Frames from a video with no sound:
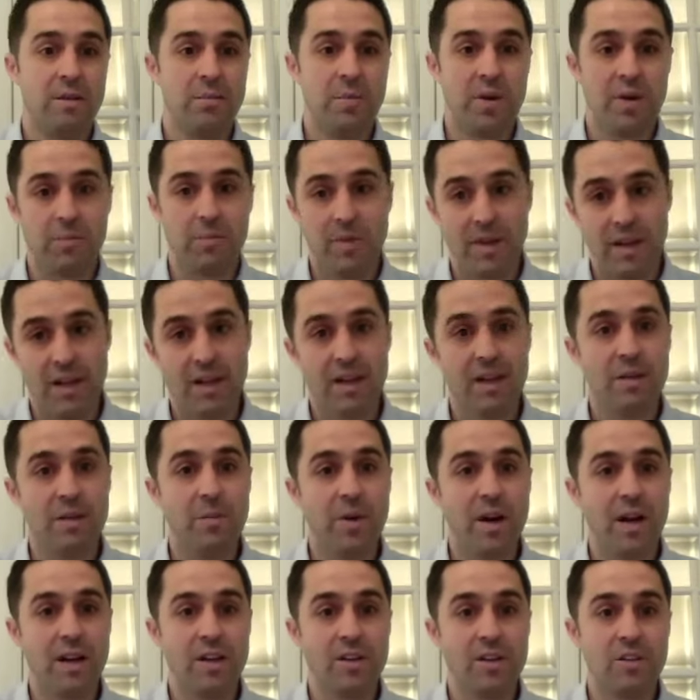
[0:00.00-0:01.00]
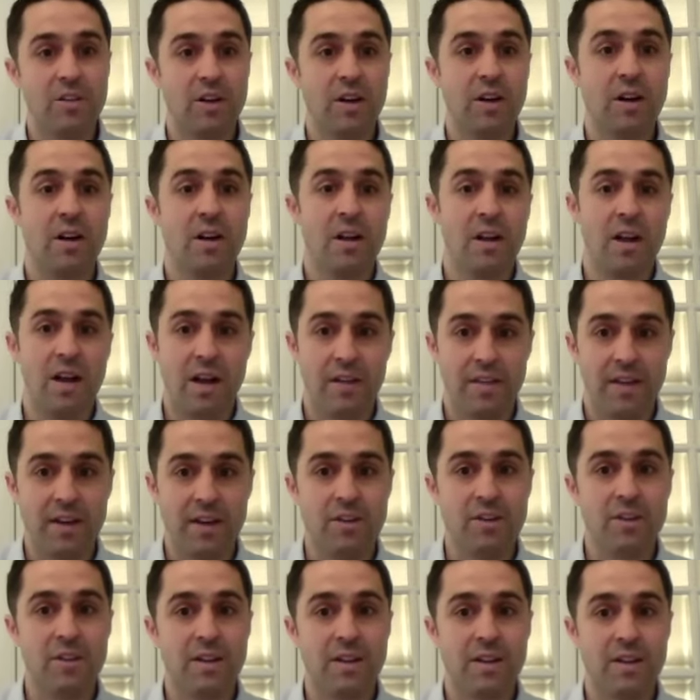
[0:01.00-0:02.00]
you might be area manager, and then
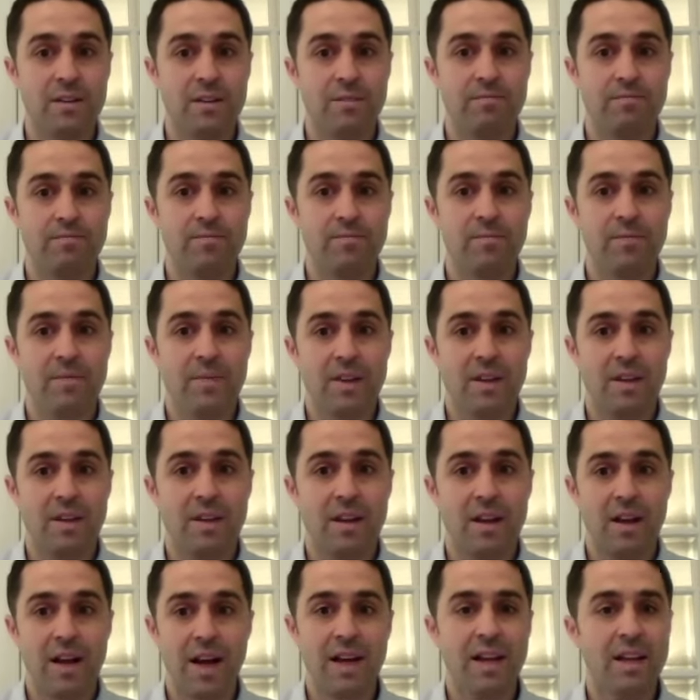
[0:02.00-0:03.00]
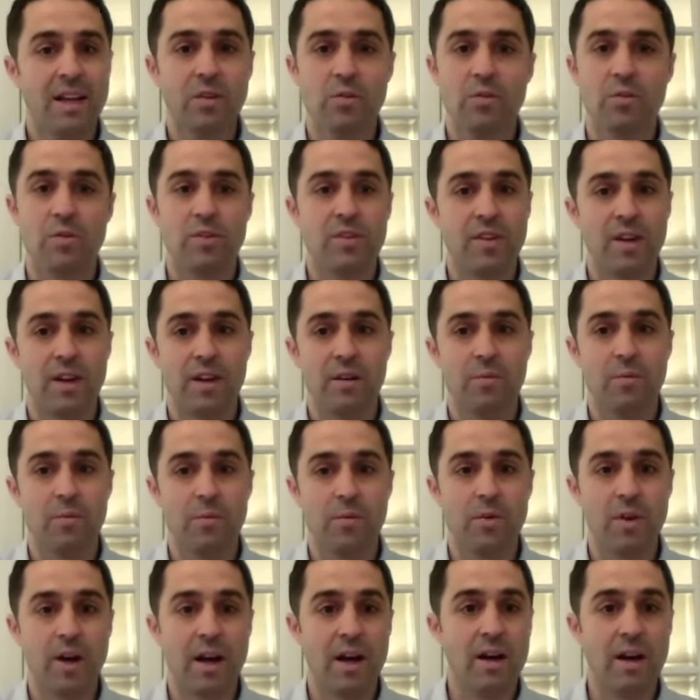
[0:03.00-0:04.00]
you're like, I can go and set
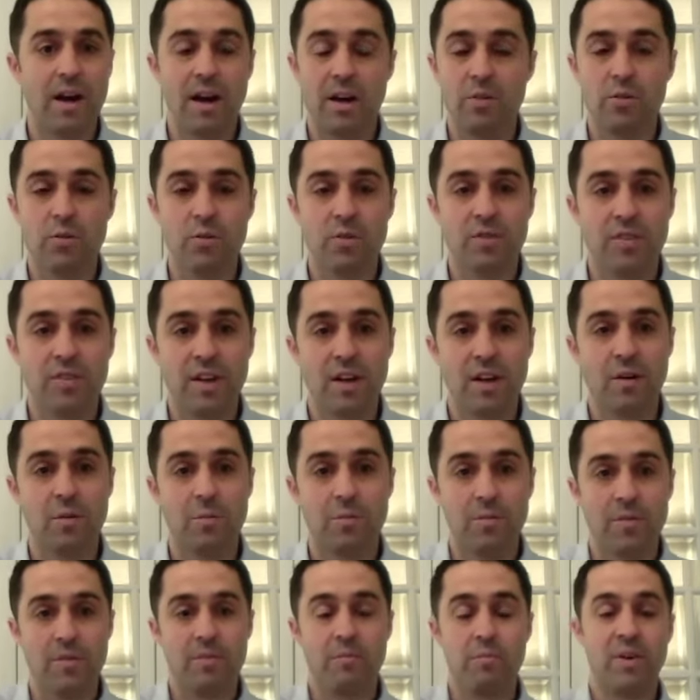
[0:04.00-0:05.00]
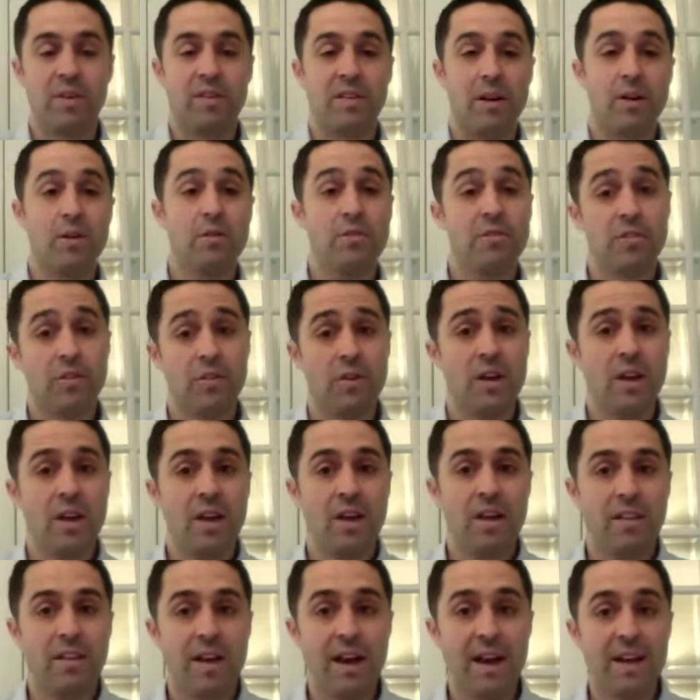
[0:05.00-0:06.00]
I, will go and set up myself. So
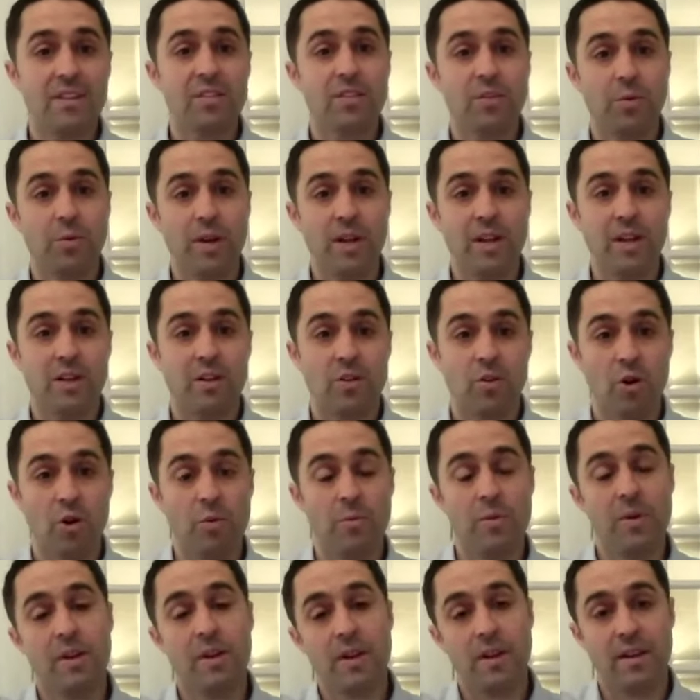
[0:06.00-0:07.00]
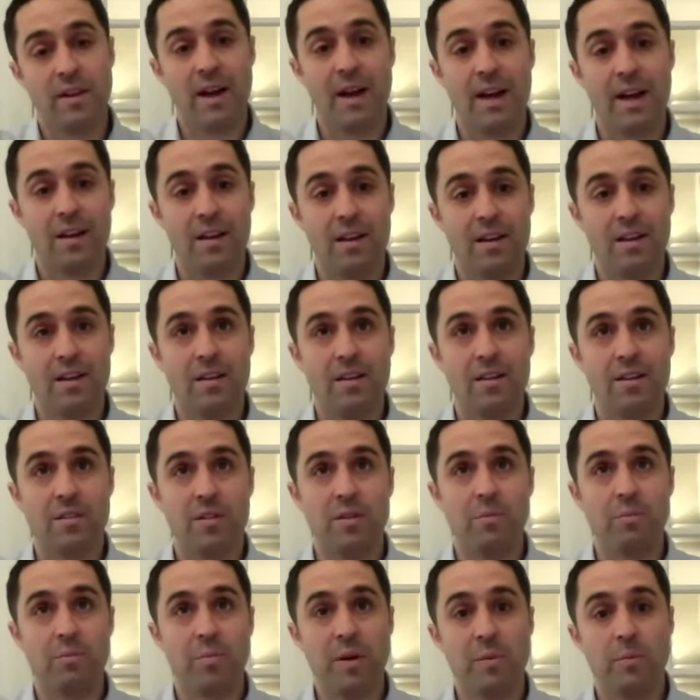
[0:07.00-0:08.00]
that's quite common that, that
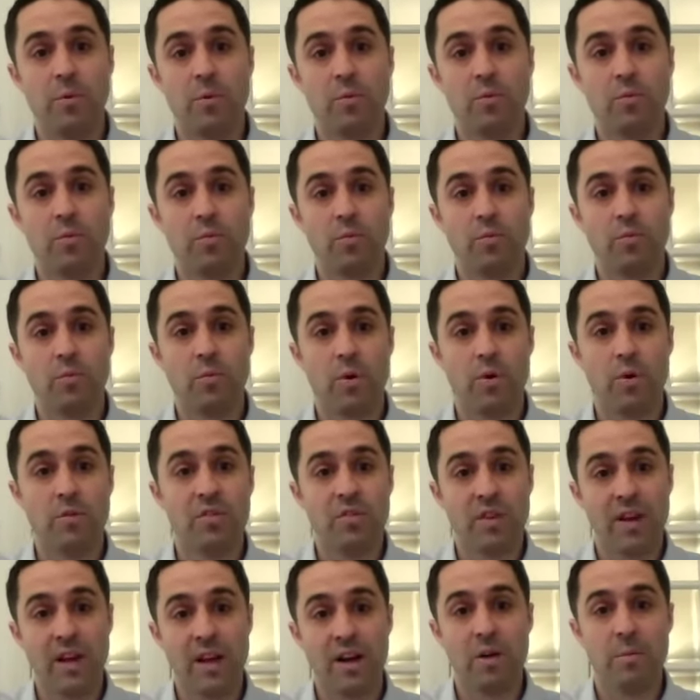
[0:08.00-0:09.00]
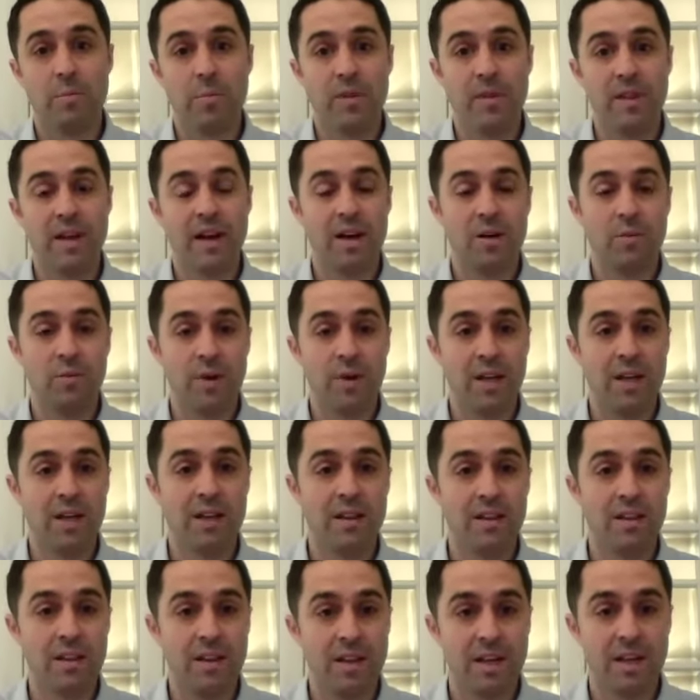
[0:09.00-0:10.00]
that people will set up in that way,
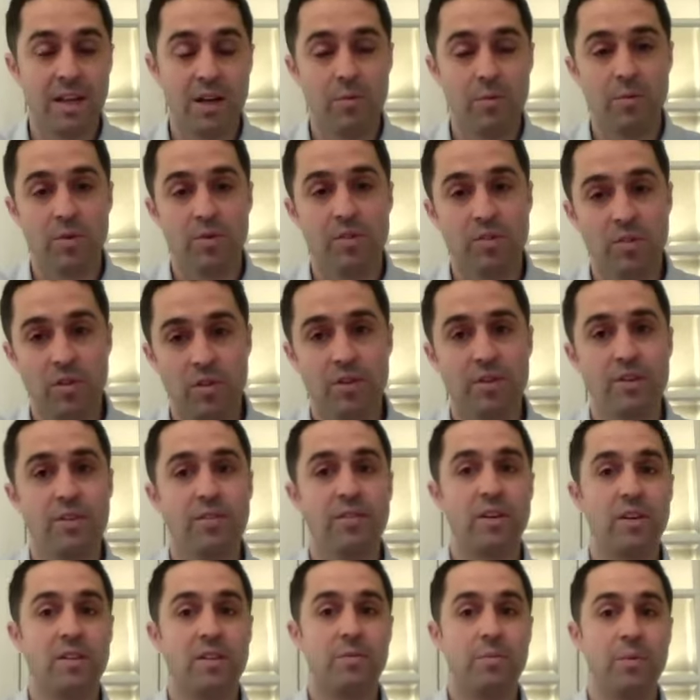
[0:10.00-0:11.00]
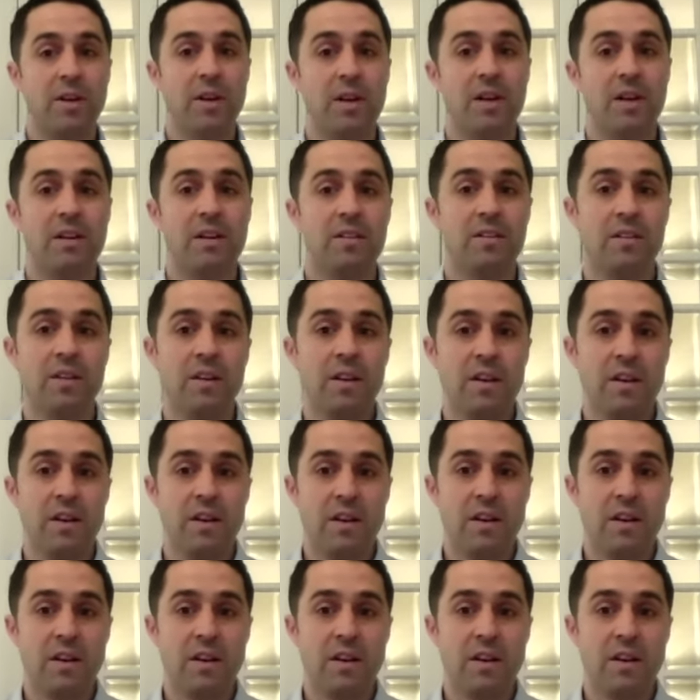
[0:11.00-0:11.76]
and they come with tons of experience.